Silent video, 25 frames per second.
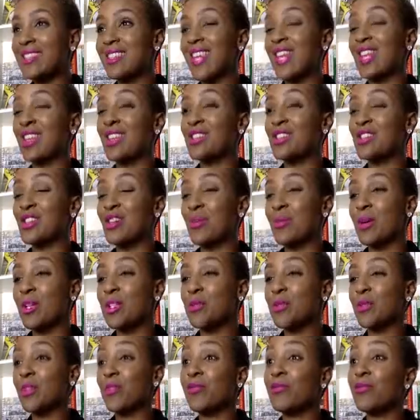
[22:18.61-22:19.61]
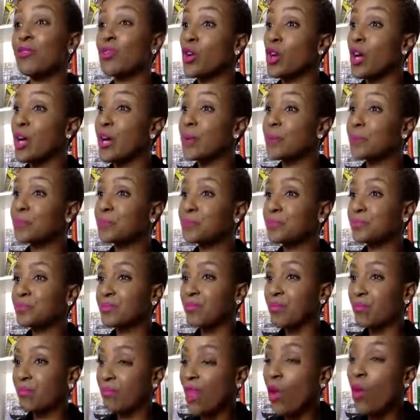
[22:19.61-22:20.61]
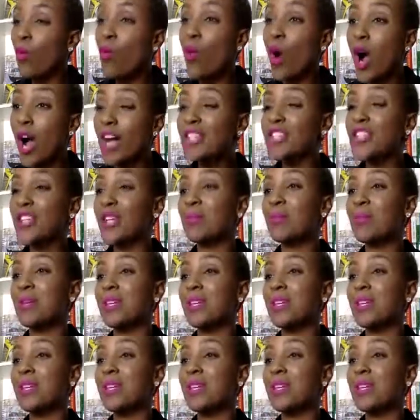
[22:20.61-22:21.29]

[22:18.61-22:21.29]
Thank you so much for watching